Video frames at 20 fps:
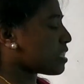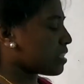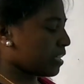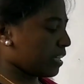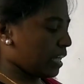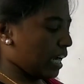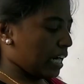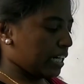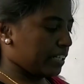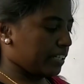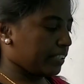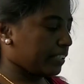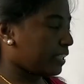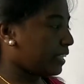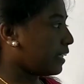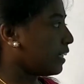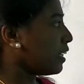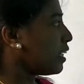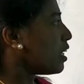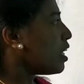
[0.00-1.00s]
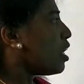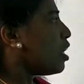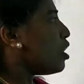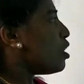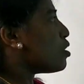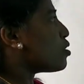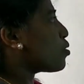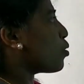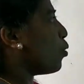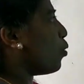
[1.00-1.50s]
is regarding the
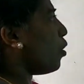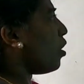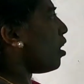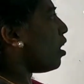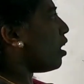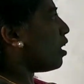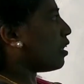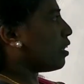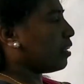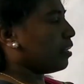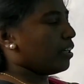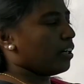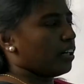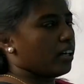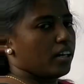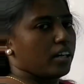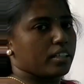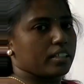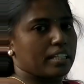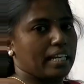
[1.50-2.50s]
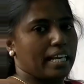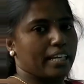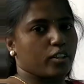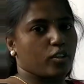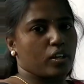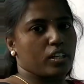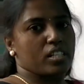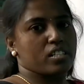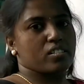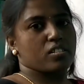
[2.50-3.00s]

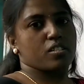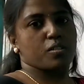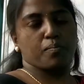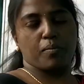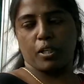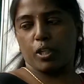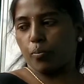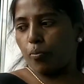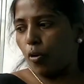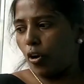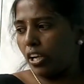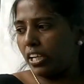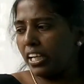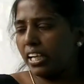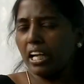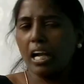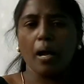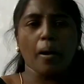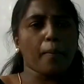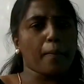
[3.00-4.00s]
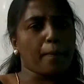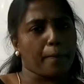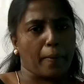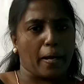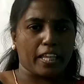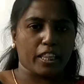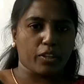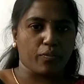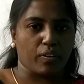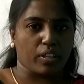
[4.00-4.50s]
glycolysis metabolic
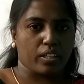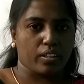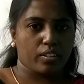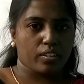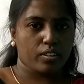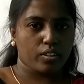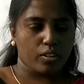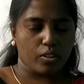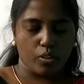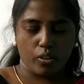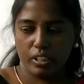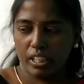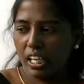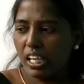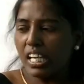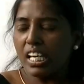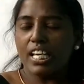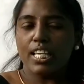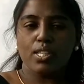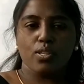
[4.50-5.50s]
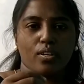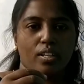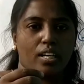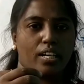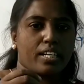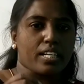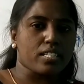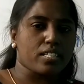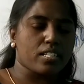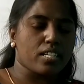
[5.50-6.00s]
pathway. Okay. So
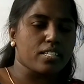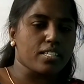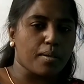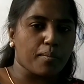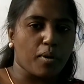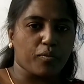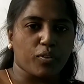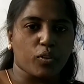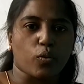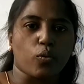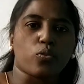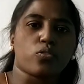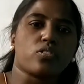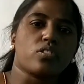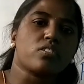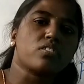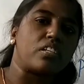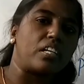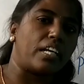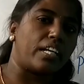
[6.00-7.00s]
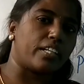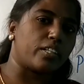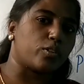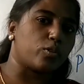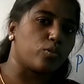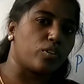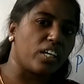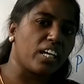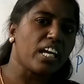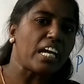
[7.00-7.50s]
let us see some of the questions
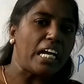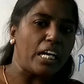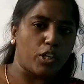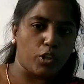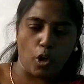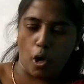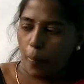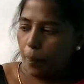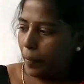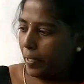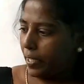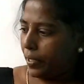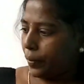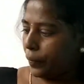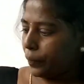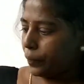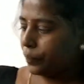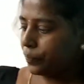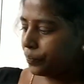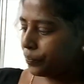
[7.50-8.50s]
related to the topic.